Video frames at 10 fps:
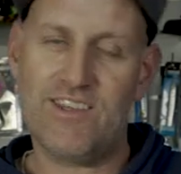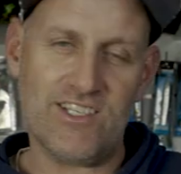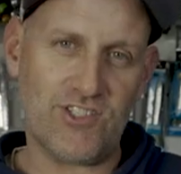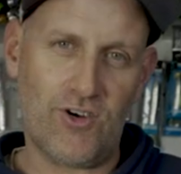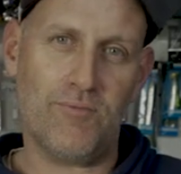
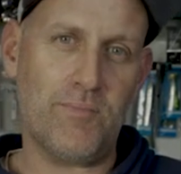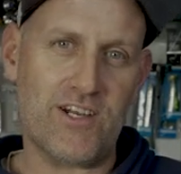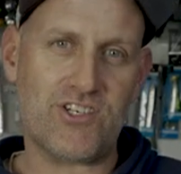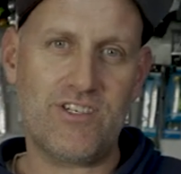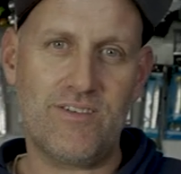There's not
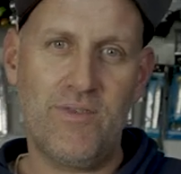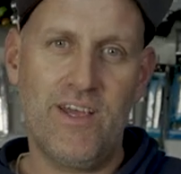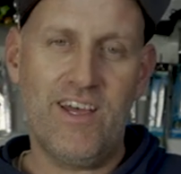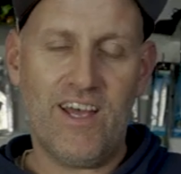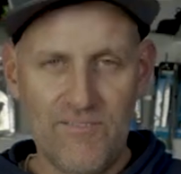much
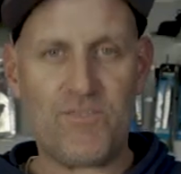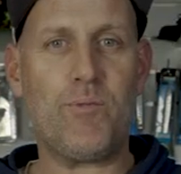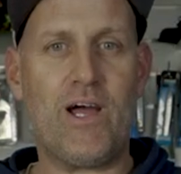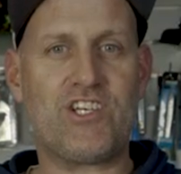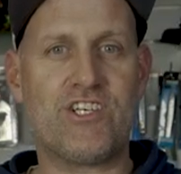
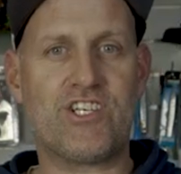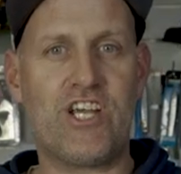information